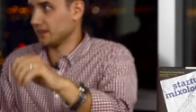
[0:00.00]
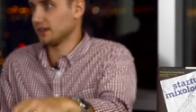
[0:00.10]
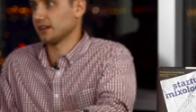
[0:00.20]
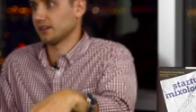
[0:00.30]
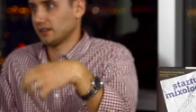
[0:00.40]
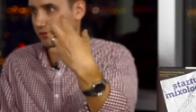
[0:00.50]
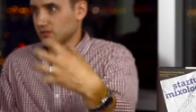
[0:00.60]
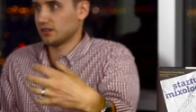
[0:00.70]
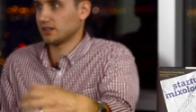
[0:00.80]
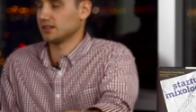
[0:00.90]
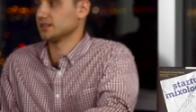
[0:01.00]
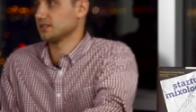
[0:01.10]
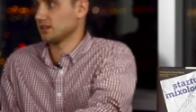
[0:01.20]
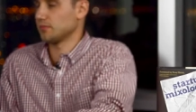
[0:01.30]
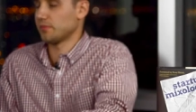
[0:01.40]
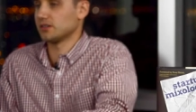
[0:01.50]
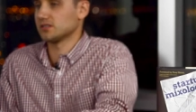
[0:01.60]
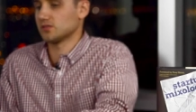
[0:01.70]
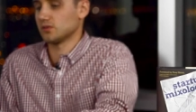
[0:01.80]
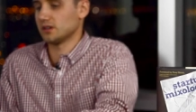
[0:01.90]
then like turning it into a better
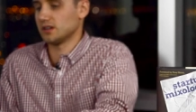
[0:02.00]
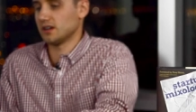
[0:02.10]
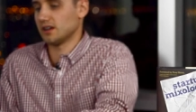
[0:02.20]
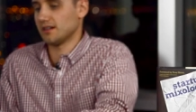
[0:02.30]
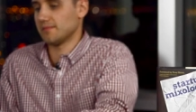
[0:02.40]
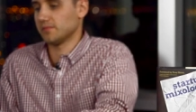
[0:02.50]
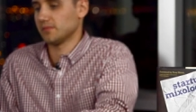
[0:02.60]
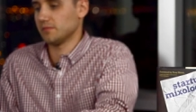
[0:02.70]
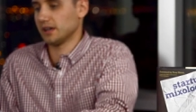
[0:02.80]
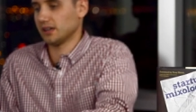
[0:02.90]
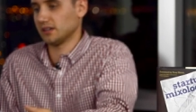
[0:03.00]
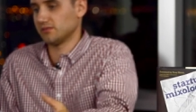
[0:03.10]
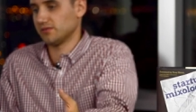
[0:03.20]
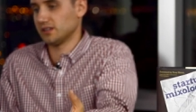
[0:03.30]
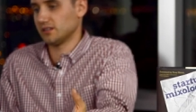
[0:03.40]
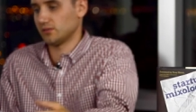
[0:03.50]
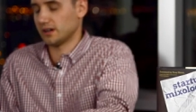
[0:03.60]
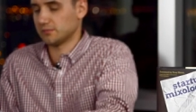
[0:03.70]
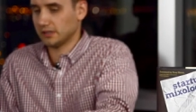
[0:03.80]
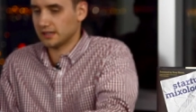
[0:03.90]
story and um, making it fit in the
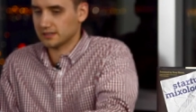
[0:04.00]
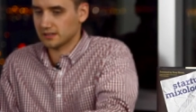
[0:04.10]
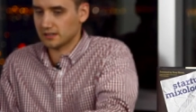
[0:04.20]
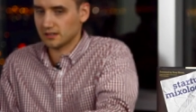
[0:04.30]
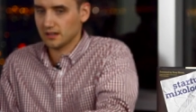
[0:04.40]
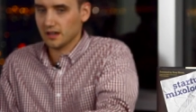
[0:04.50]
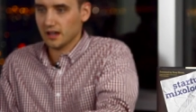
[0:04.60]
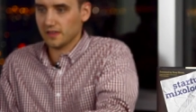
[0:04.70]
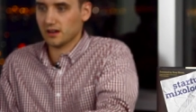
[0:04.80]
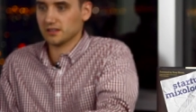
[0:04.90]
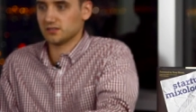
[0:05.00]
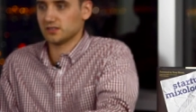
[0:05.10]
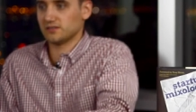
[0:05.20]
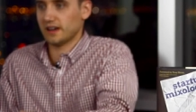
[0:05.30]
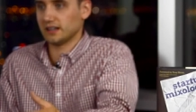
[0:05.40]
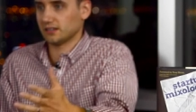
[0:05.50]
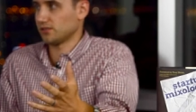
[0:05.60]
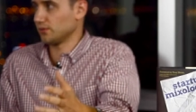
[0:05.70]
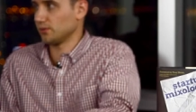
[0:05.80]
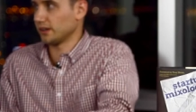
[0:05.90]
right place, awesome. and and then also just vetting
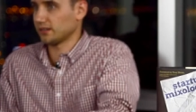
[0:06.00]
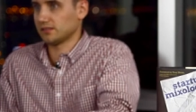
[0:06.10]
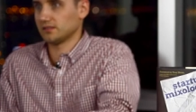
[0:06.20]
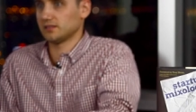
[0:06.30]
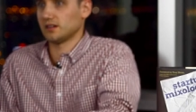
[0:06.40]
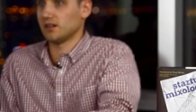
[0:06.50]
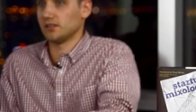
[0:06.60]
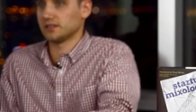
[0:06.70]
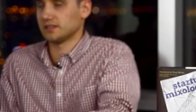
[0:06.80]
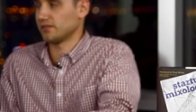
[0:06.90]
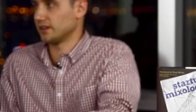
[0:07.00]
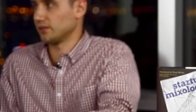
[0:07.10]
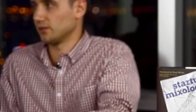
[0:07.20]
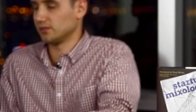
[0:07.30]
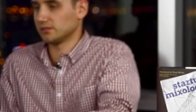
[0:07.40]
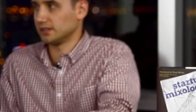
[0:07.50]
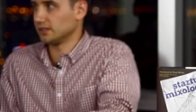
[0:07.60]
through like all the stuff that I wrote, you